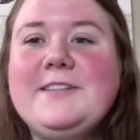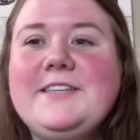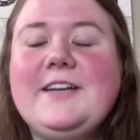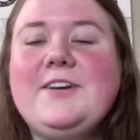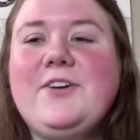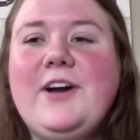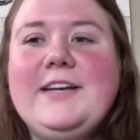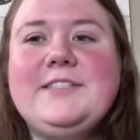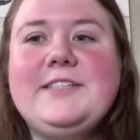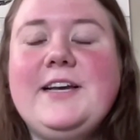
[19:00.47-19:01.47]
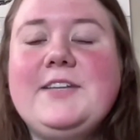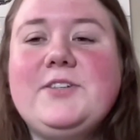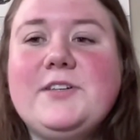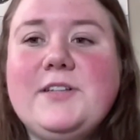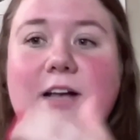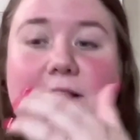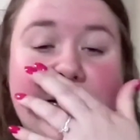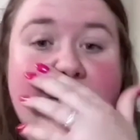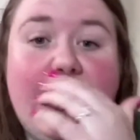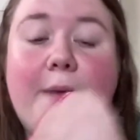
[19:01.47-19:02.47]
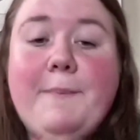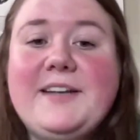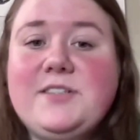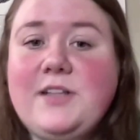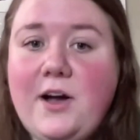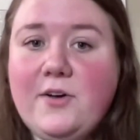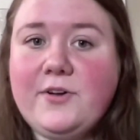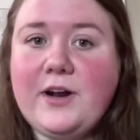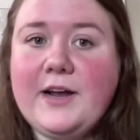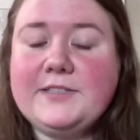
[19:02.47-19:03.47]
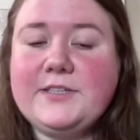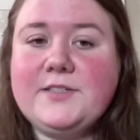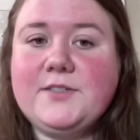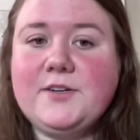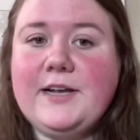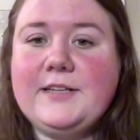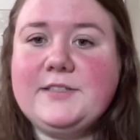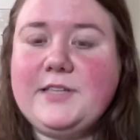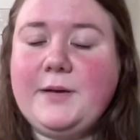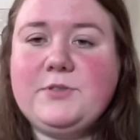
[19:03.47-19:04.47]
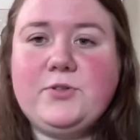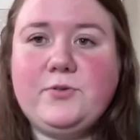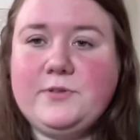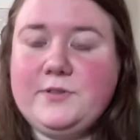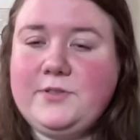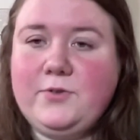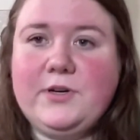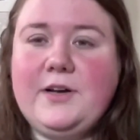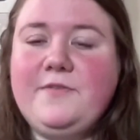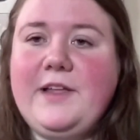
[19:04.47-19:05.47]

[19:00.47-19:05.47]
in a crisis, or a mental health crisis, or in some sort of